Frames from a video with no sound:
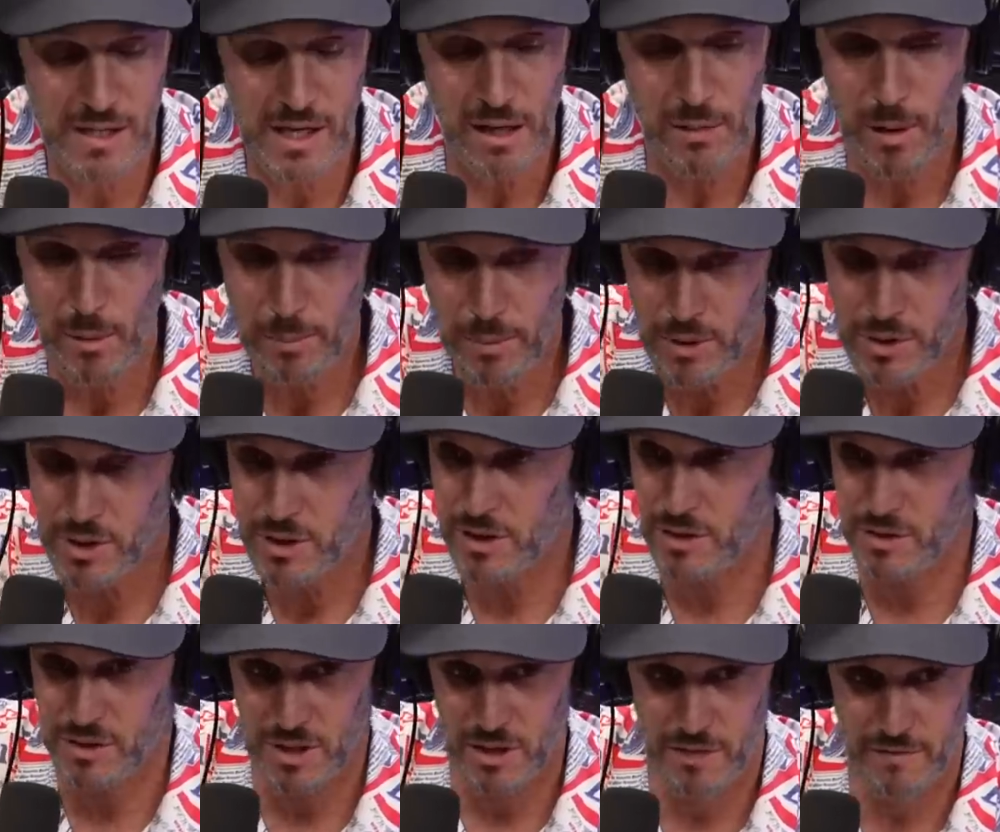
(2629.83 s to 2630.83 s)
it's all about
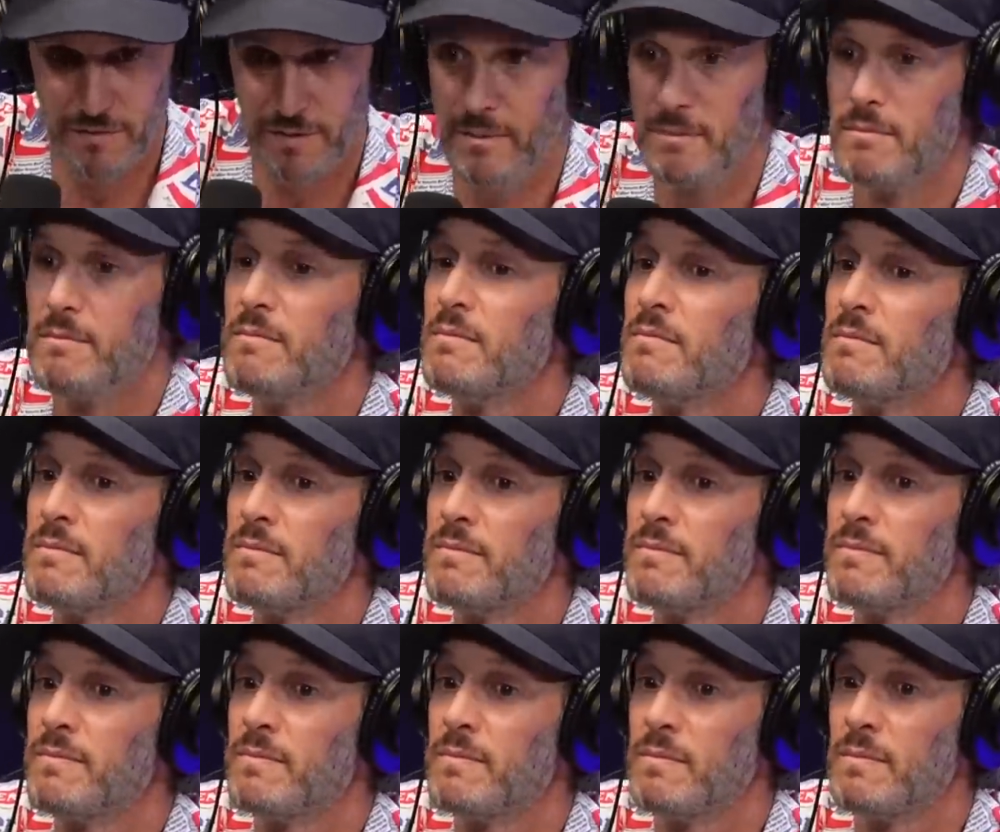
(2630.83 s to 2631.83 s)
pushing yourself.
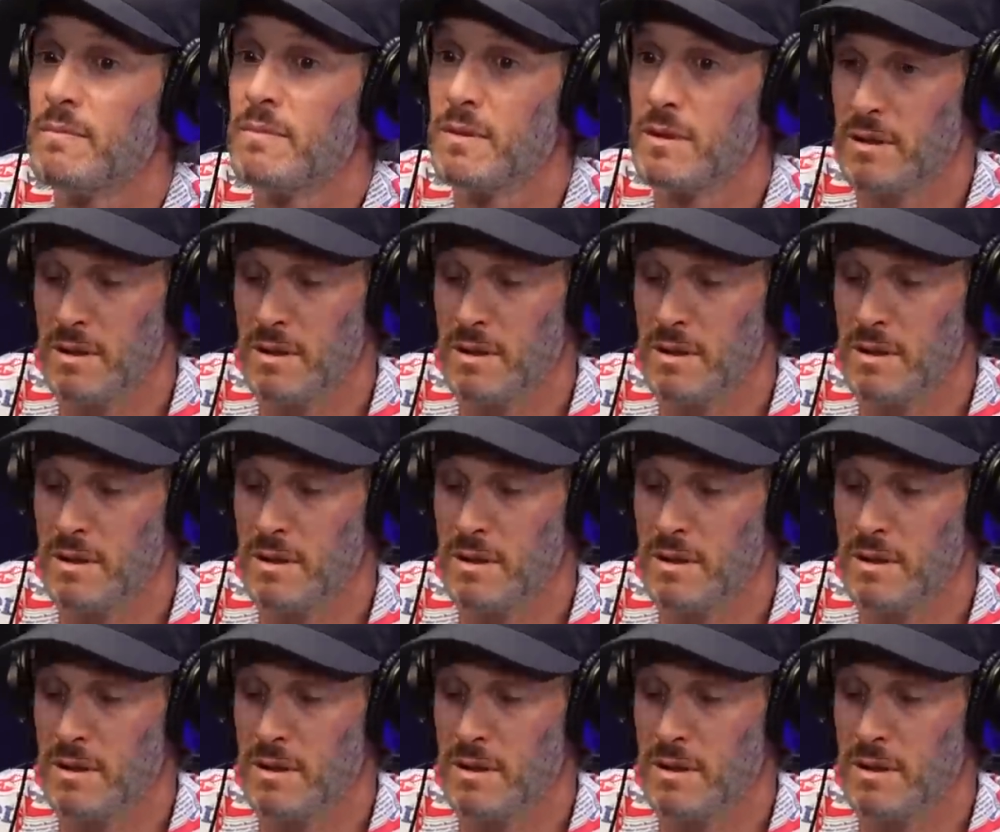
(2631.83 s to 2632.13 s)
You go.